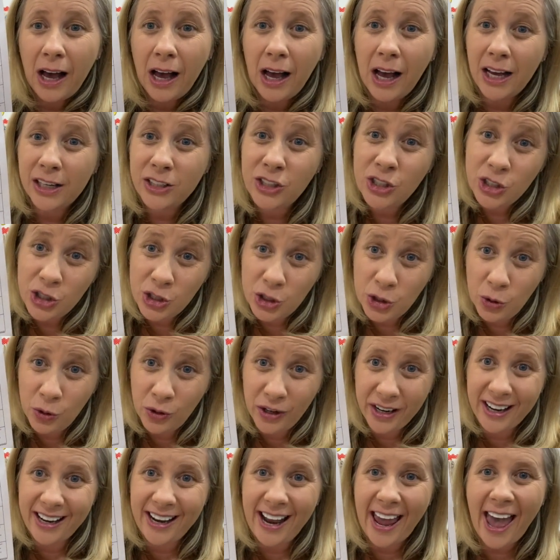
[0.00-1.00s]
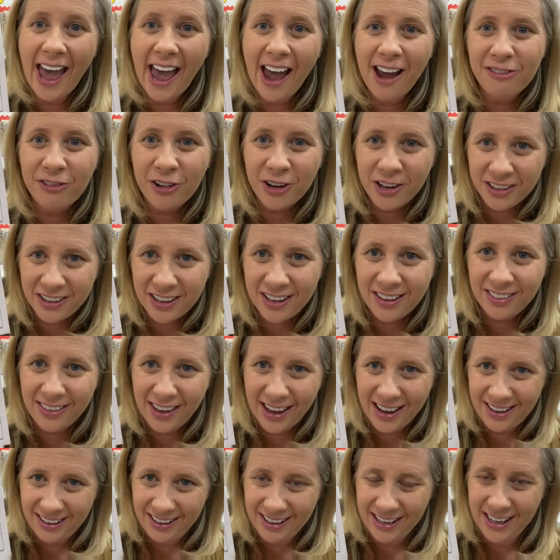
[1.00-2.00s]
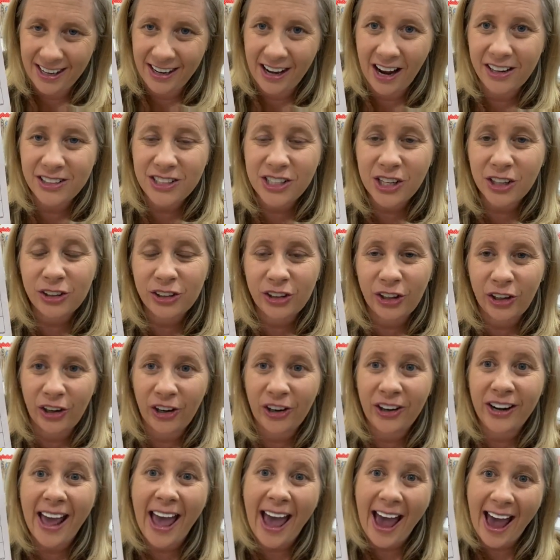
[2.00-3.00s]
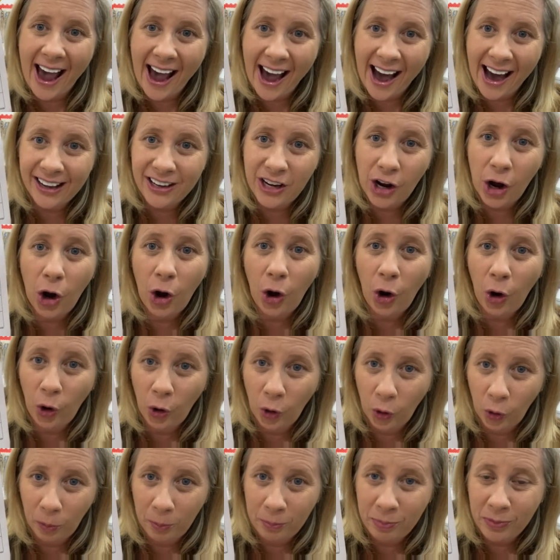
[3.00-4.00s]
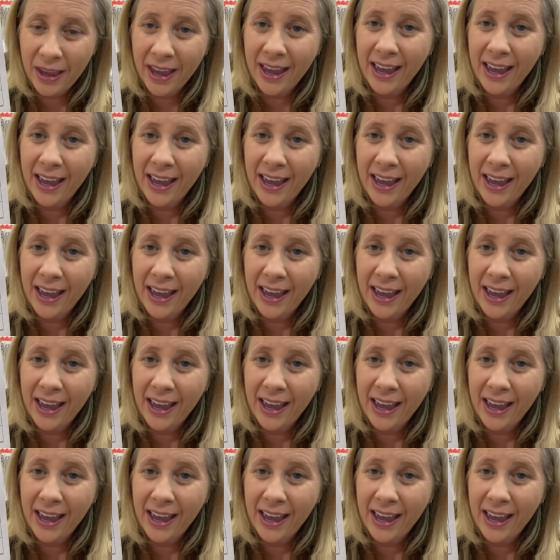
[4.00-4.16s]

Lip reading: a student everything they need to learn at home.